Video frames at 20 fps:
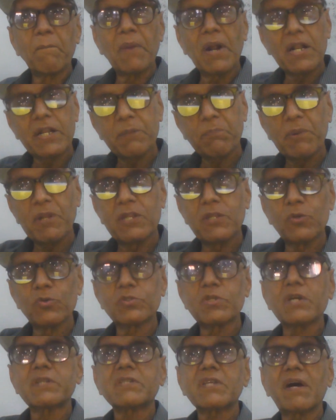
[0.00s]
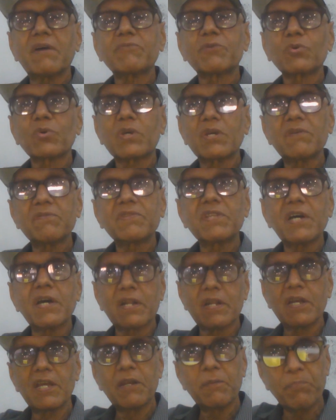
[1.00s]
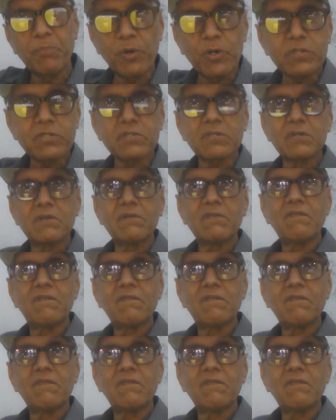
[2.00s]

Multiple users have to give their inputs,